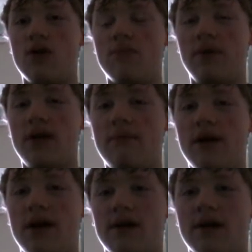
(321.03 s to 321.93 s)
play
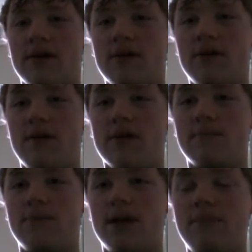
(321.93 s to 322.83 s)
melee
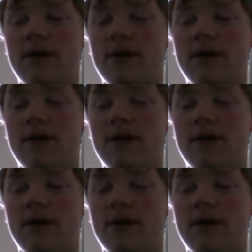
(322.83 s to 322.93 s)
or play